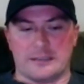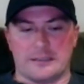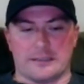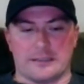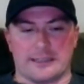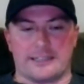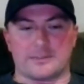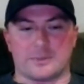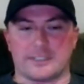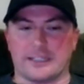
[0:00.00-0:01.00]
uh,
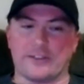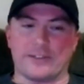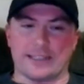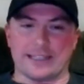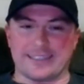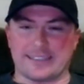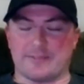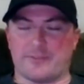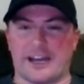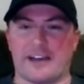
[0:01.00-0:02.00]
Guinness will tell you that less
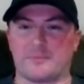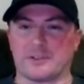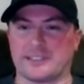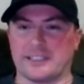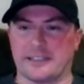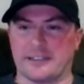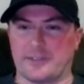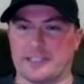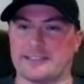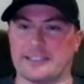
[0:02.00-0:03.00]
than five percent of
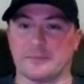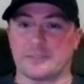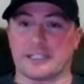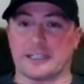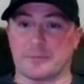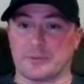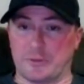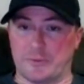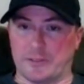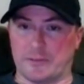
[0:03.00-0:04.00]
the attempts get
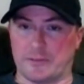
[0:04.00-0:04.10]
approved,